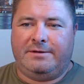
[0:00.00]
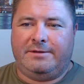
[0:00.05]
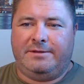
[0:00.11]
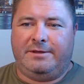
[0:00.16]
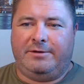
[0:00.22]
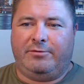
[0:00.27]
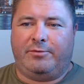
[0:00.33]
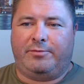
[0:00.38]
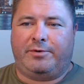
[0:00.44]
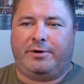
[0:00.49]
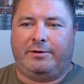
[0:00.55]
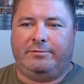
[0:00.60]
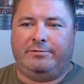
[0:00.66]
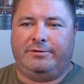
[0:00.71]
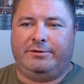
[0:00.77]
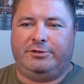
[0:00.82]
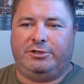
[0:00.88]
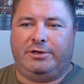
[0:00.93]
They will
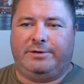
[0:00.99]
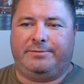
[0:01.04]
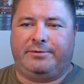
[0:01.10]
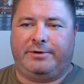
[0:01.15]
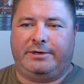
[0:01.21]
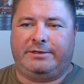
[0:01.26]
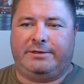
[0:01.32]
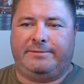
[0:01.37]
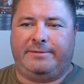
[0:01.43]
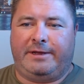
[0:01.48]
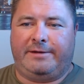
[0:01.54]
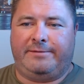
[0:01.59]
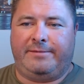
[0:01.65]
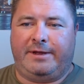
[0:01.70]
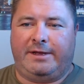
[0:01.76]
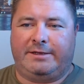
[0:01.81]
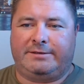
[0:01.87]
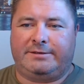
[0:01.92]
probably jump right to Matt
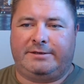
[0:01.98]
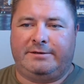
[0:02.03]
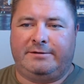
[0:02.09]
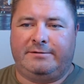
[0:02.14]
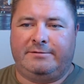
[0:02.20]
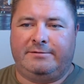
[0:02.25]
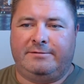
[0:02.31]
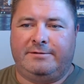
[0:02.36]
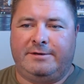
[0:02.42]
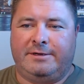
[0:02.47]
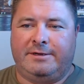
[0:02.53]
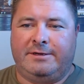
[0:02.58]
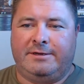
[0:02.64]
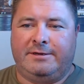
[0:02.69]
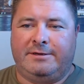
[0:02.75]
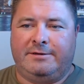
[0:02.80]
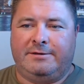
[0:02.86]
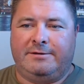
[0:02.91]
Mask,
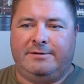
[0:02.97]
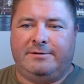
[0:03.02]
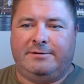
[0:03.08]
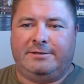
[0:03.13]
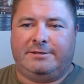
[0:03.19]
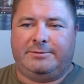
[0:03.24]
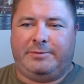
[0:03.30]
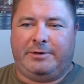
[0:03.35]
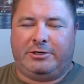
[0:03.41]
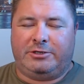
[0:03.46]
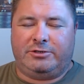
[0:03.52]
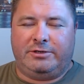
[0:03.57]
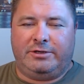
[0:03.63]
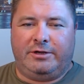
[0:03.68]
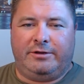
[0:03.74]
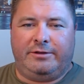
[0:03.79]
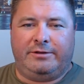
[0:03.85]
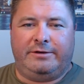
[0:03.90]
especially
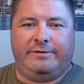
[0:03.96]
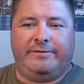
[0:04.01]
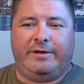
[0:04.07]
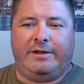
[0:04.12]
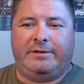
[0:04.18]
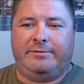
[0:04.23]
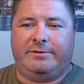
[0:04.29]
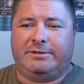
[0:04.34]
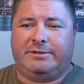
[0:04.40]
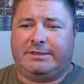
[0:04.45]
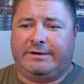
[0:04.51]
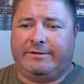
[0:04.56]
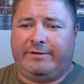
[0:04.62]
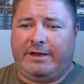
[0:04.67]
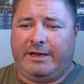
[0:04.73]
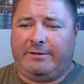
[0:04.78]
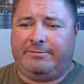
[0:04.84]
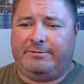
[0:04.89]
all the developments that have
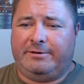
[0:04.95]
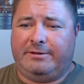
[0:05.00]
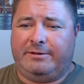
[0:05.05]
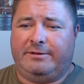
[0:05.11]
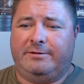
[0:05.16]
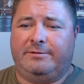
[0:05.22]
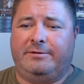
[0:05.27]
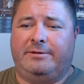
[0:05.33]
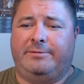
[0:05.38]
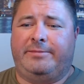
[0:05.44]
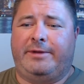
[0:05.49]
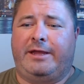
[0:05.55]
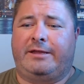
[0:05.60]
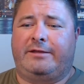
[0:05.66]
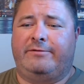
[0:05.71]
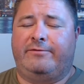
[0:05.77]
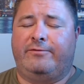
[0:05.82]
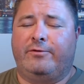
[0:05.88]
happened and the
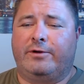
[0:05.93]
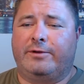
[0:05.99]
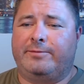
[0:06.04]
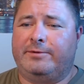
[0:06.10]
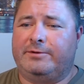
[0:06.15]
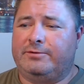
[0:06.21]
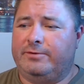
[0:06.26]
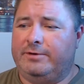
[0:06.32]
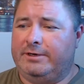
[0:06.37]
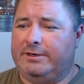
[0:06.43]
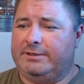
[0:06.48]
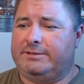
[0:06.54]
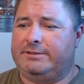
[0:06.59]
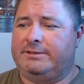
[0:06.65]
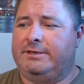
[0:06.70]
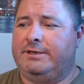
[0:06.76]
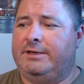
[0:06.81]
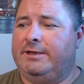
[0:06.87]
back and forth between
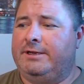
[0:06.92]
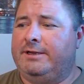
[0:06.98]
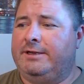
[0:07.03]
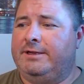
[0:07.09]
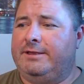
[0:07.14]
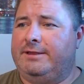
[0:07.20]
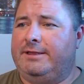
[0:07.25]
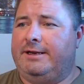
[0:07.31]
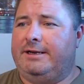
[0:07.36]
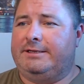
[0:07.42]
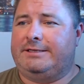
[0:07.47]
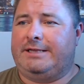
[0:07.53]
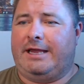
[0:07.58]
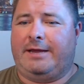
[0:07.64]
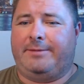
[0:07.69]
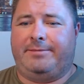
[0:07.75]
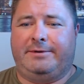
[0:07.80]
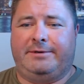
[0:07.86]
us that has
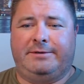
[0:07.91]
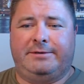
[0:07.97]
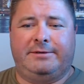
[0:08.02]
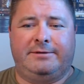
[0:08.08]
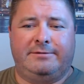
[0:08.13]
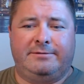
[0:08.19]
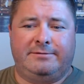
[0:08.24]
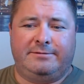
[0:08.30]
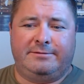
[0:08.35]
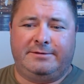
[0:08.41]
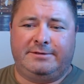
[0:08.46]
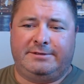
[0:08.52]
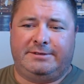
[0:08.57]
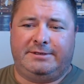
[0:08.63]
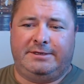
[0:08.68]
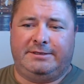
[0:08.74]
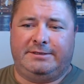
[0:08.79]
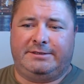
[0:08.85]
happened
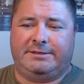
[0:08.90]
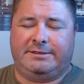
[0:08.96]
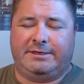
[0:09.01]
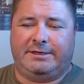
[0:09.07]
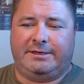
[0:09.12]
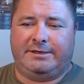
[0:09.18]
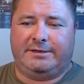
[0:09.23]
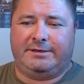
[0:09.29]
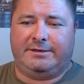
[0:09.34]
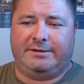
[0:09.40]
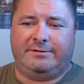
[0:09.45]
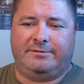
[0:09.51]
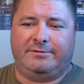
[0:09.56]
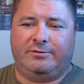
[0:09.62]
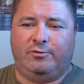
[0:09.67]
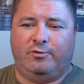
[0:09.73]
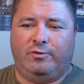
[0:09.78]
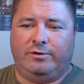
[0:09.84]
since
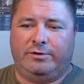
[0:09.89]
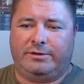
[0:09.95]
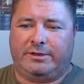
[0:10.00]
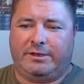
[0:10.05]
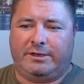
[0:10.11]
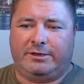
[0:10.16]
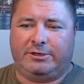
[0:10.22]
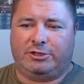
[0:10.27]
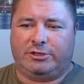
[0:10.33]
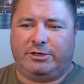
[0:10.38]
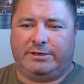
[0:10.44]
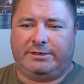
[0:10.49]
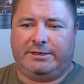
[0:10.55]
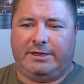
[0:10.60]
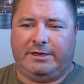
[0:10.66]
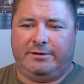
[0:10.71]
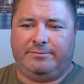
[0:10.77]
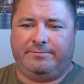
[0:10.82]
the world kind of shut
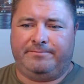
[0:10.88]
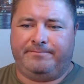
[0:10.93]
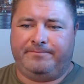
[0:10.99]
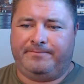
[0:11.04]
down.